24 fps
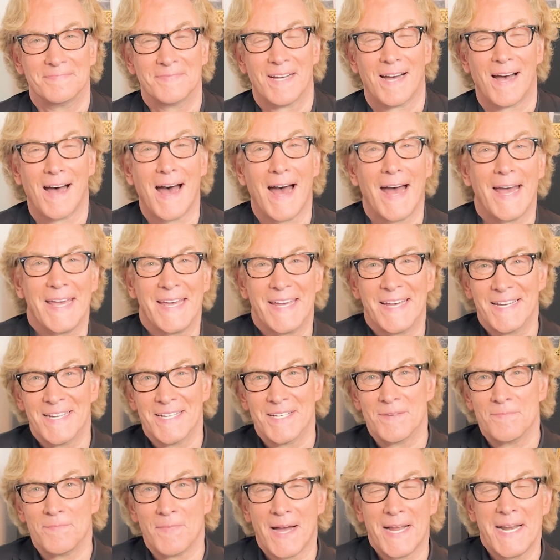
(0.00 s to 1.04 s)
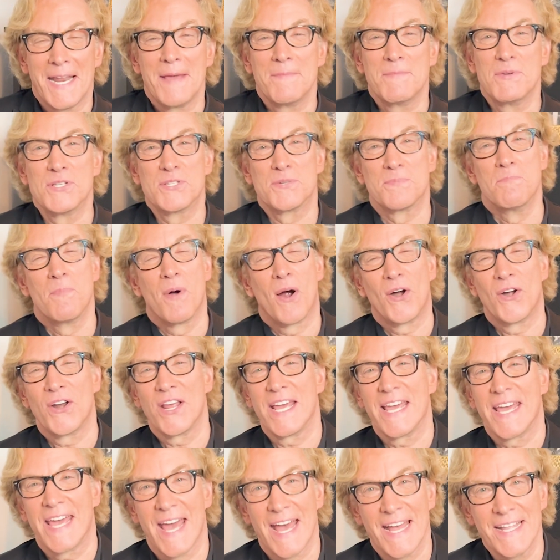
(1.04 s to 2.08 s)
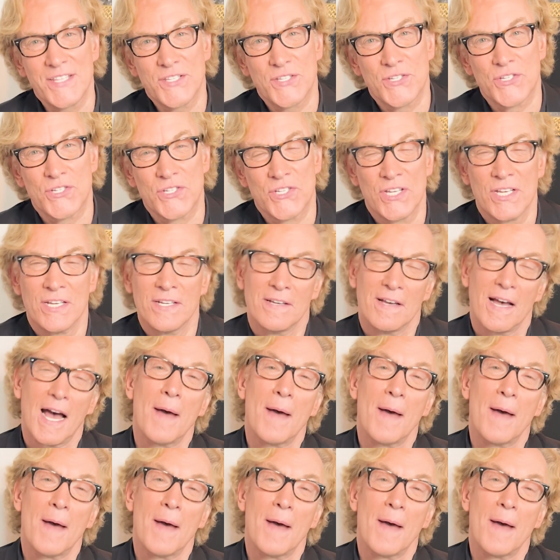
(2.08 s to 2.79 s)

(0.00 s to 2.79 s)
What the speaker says: Hi, my name is Marty Goetz.